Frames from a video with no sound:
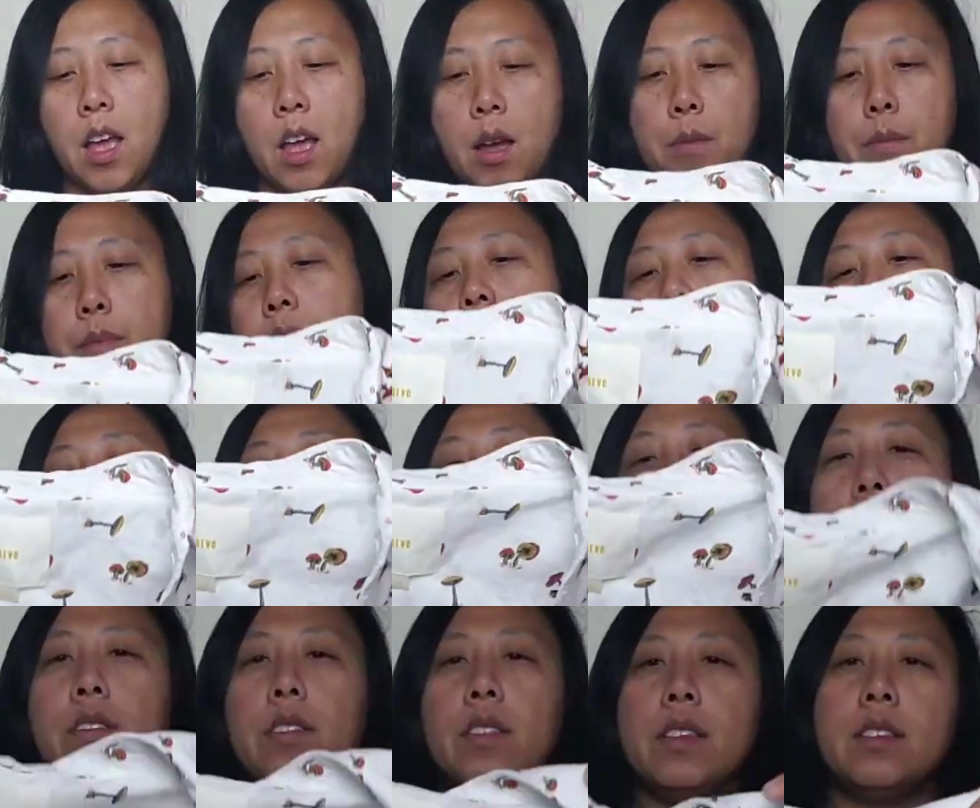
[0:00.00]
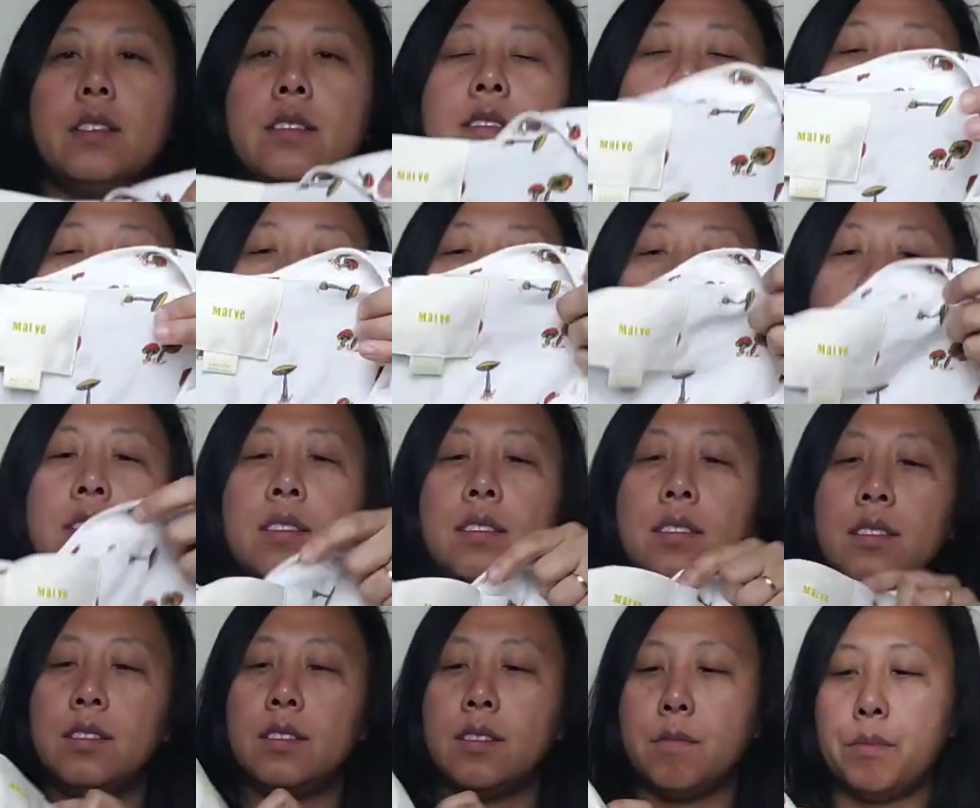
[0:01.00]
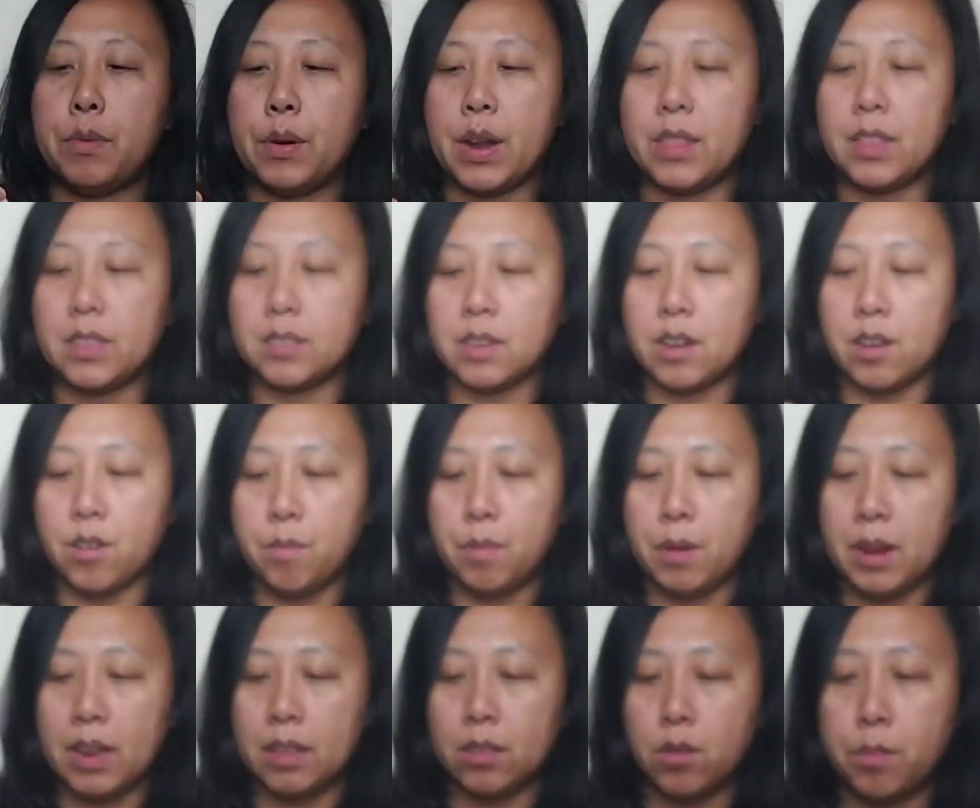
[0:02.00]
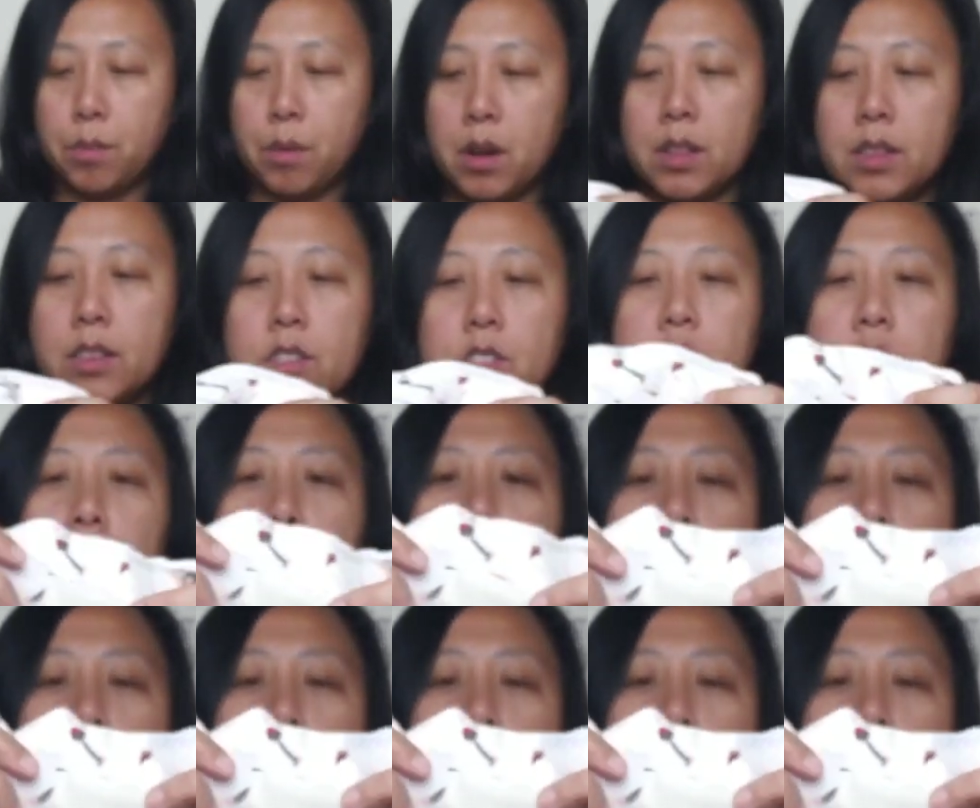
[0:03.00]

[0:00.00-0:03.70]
But I found this, and this is a brand that's carried by Anthropologie.